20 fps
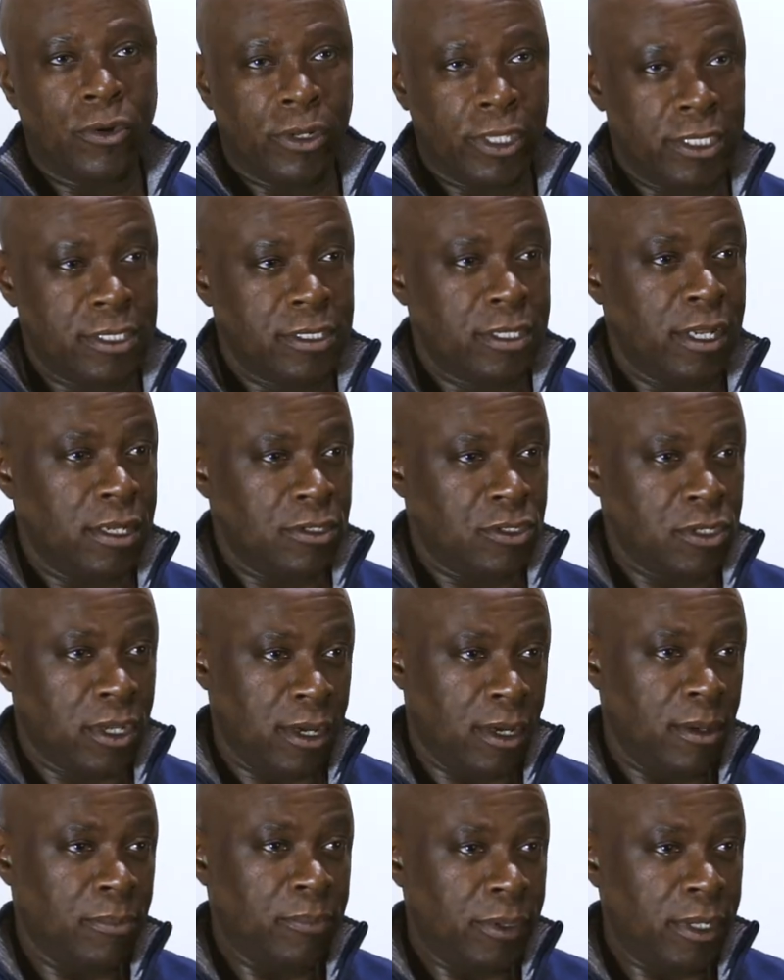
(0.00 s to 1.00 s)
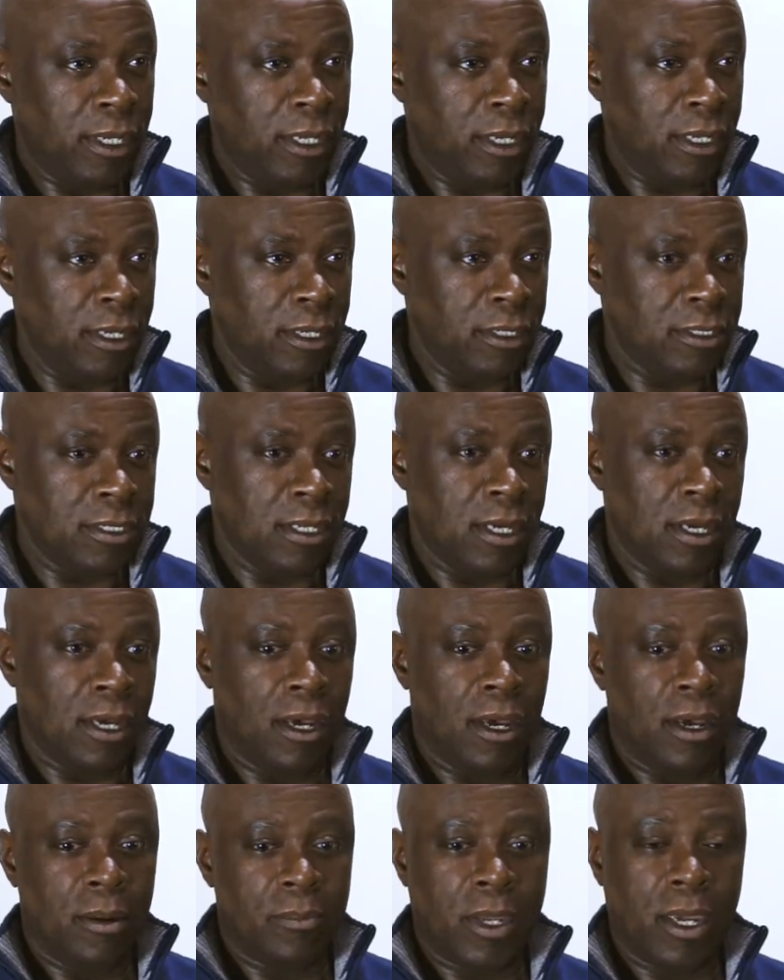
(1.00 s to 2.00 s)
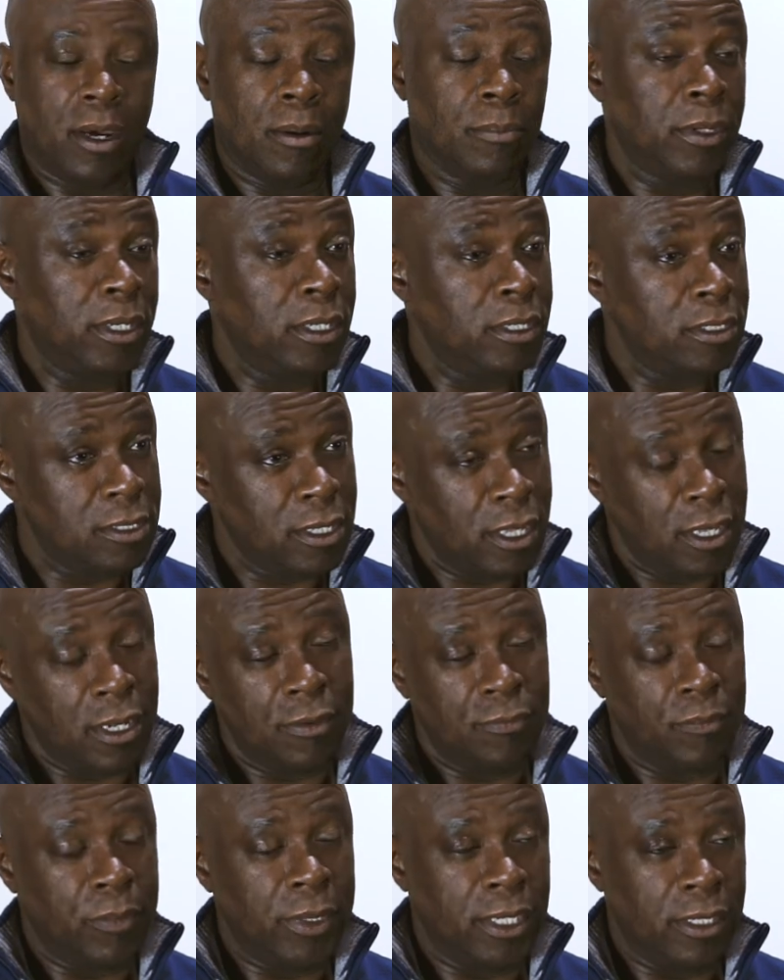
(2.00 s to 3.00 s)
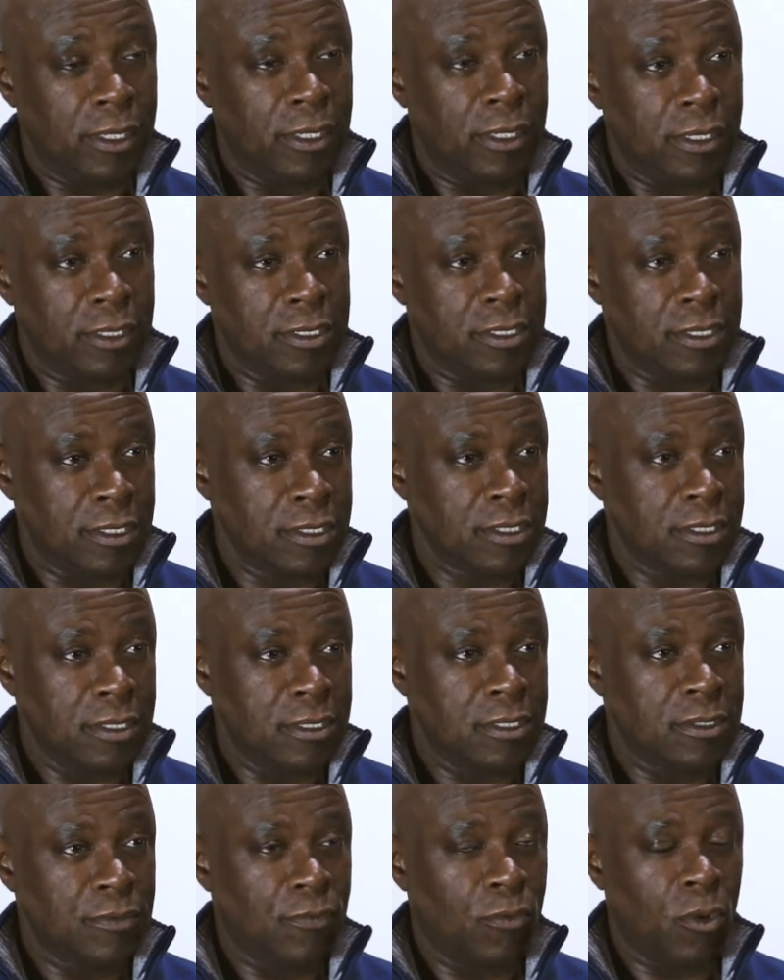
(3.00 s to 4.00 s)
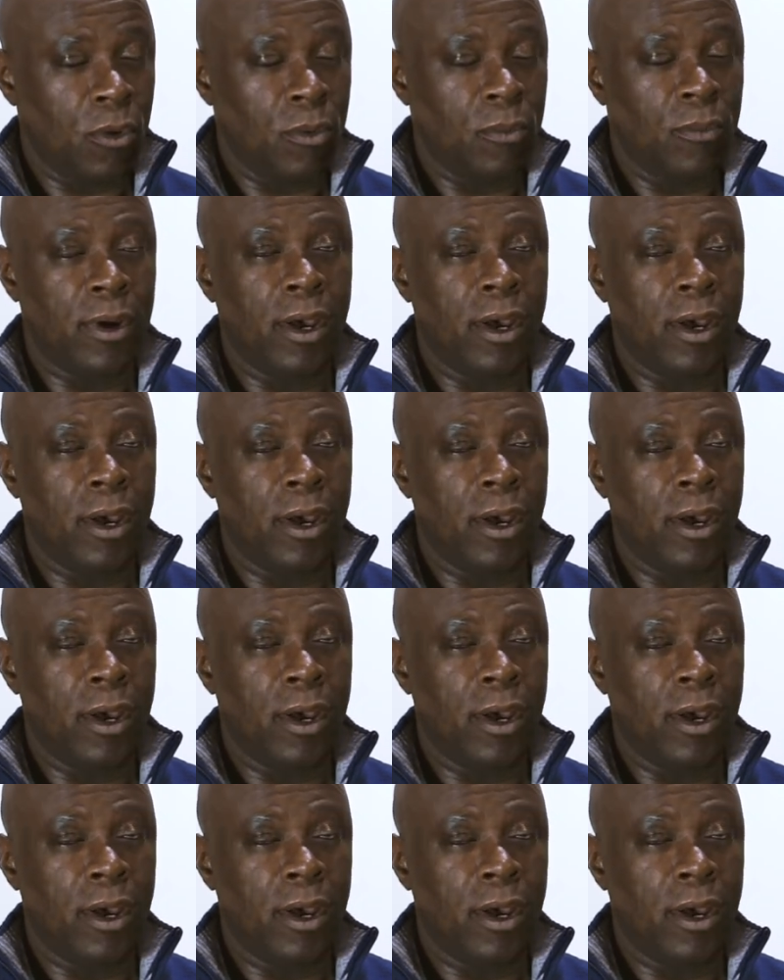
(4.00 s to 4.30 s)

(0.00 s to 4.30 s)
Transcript: early stage companies, companies that have been in existence for a